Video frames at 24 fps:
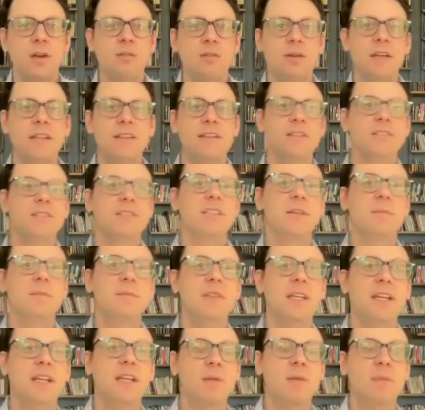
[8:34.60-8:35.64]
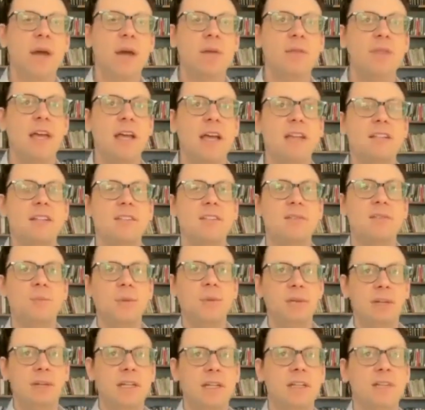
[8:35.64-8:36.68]
Right? There's something about that
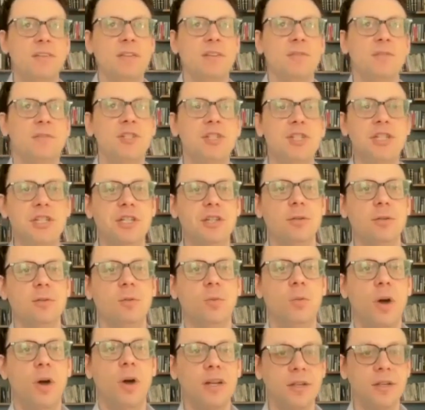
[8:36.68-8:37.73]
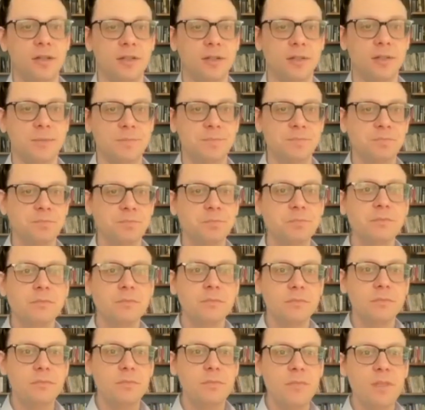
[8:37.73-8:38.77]
experience of sheer wonder,
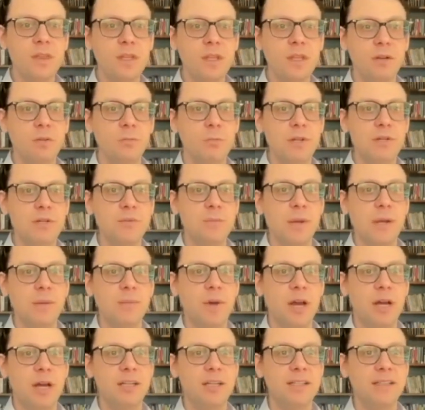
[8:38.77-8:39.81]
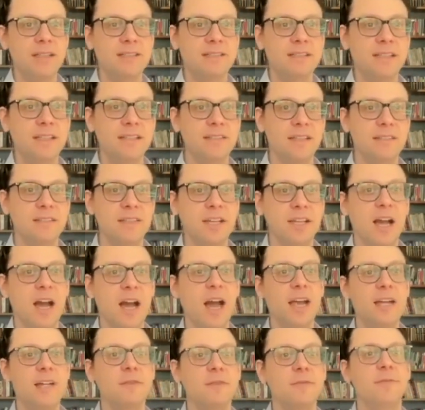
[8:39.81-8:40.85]
which Maimonides says as a
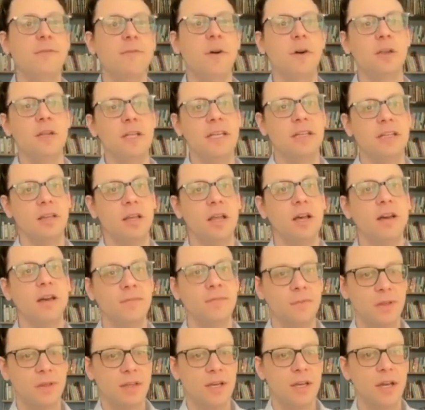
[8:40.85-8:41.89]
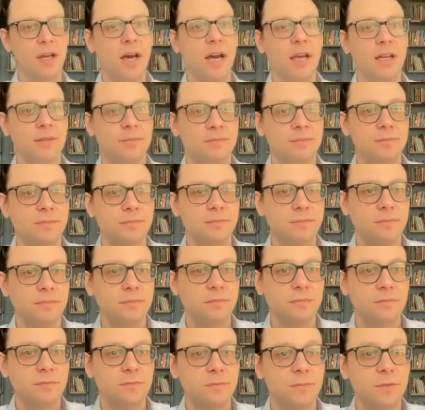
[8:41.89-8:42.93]
kind of falling in love with God,
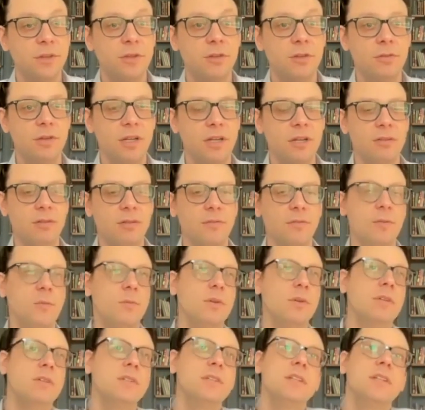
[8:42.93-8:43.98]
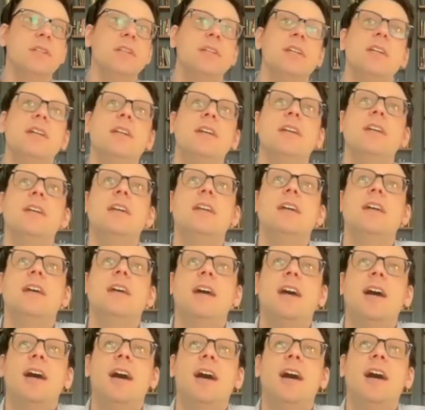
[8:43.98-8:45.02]
with the creator of the world.
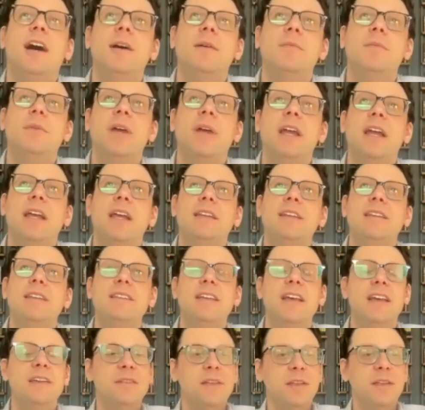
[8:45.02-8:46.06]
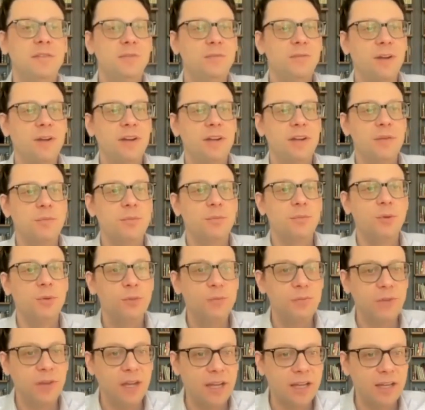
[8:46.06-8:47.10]
And this is very
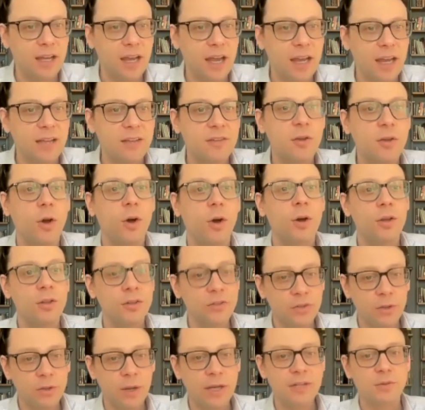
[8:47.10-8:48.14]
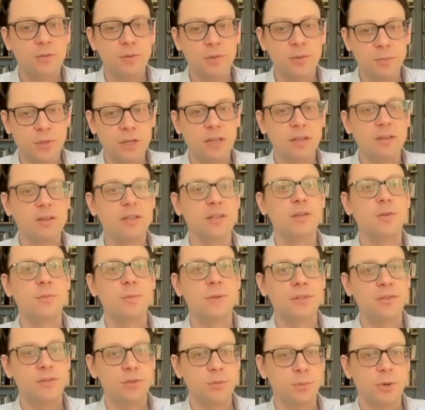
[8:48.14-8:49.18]
moving. And it's also, I just want to point out, a little
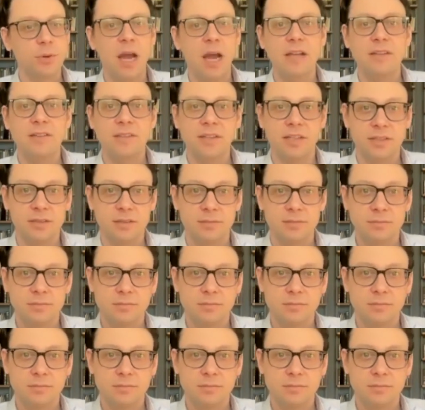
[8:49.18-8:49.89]
bit surprising.